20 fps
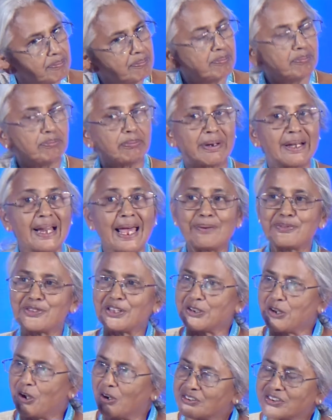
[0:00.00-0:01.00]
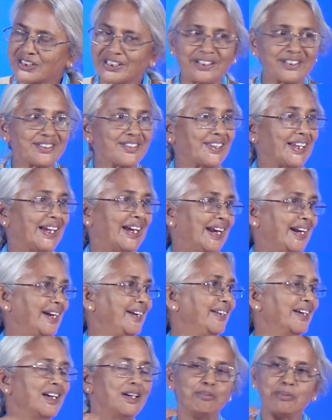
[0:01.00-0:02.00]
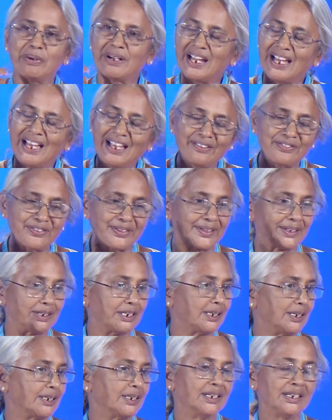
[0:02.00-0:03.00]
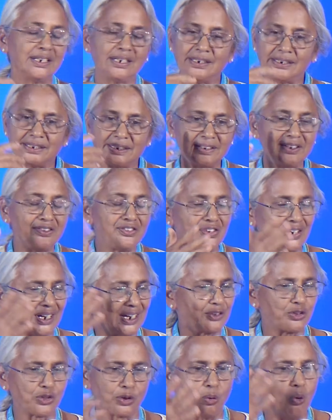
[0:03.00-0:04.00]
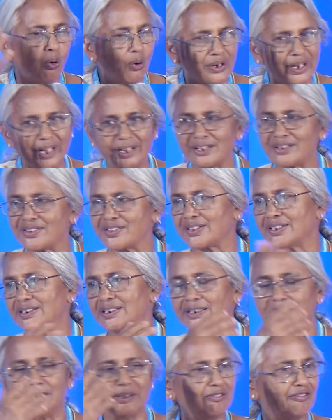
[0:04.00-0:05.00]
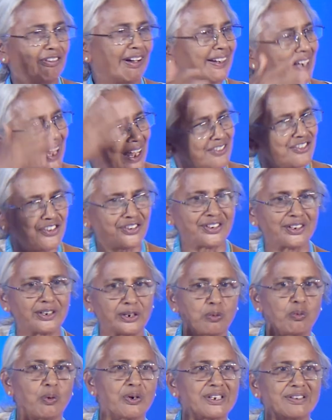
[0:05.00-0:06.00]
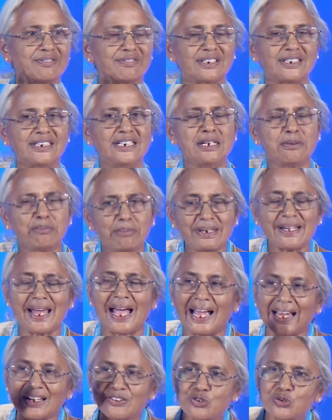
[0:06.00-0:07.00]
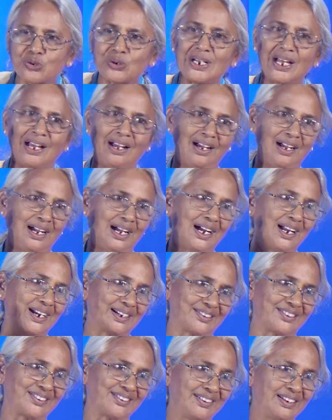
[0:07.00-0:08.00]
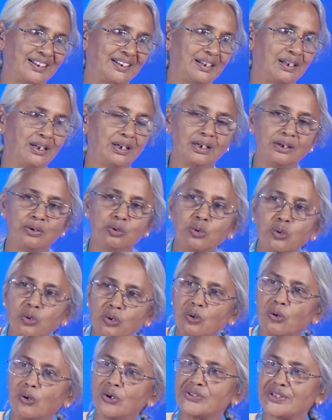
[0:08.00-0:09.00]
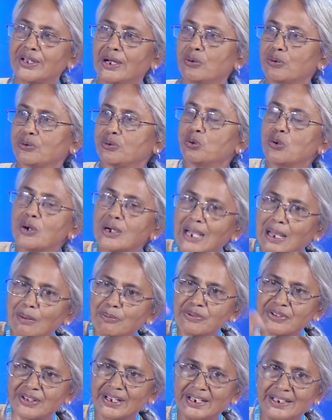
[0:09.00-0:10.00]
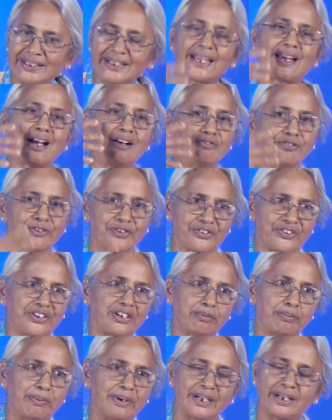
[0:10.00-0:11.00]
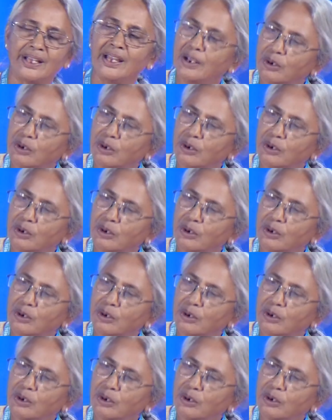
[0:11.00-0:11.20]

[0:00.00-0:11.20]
Perhaps the doctor is the head, perhaps the in charge, the owner is the financier or whatever. But actual heart, who goes out, who comes in, they come for treatment.